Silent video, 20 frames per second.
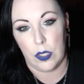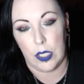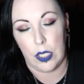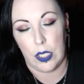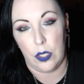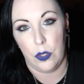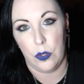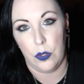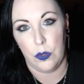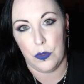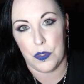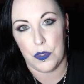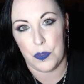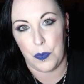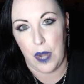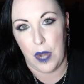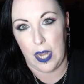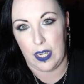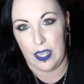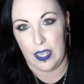okay,
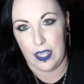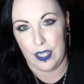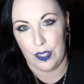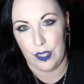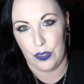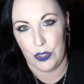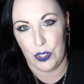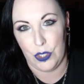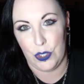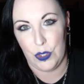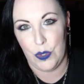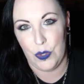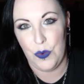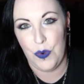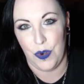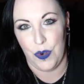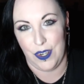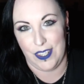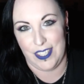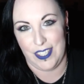who's rattling the
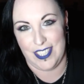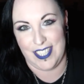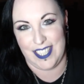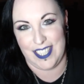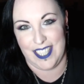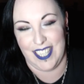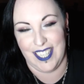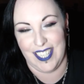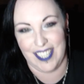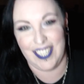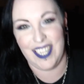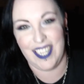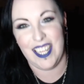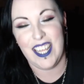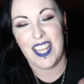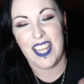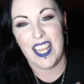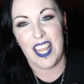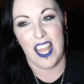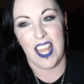doors?
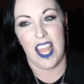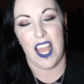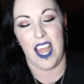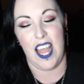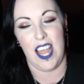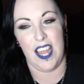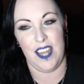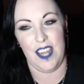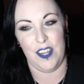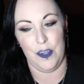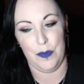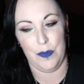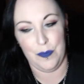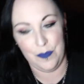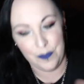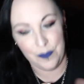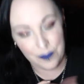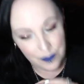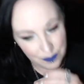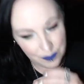
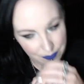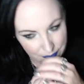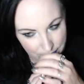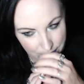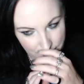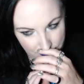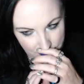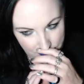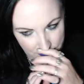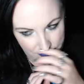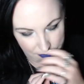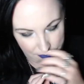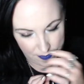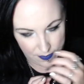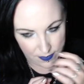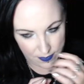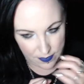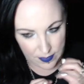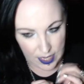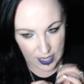And
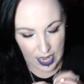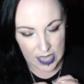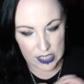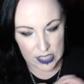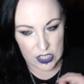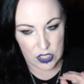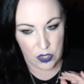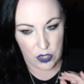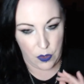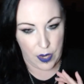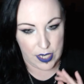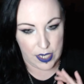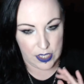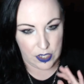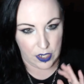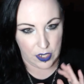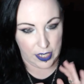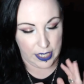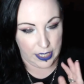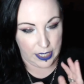so I
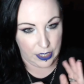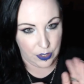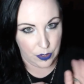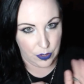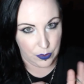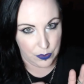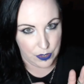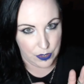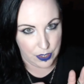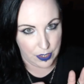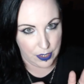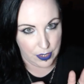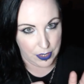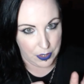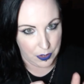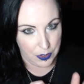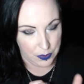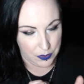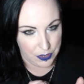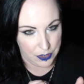start getting closer
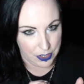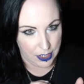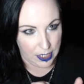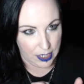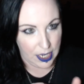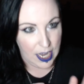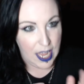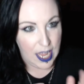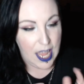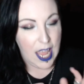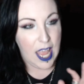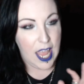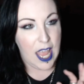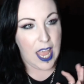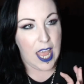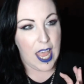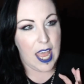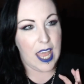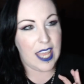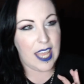and closer,
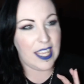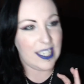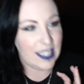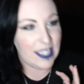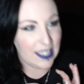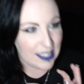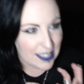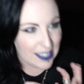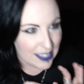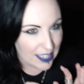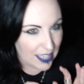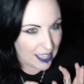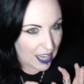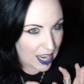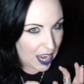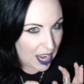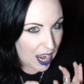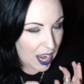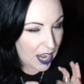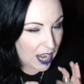and
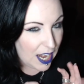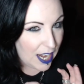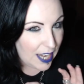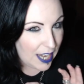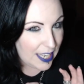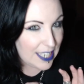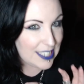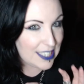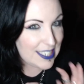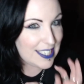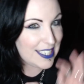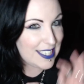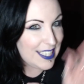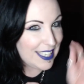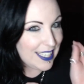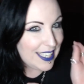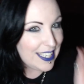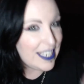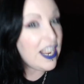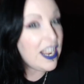I can
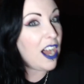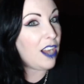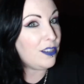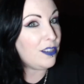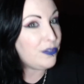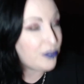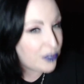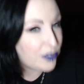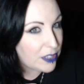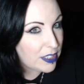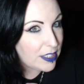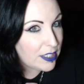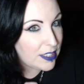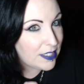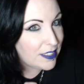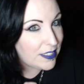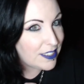see enough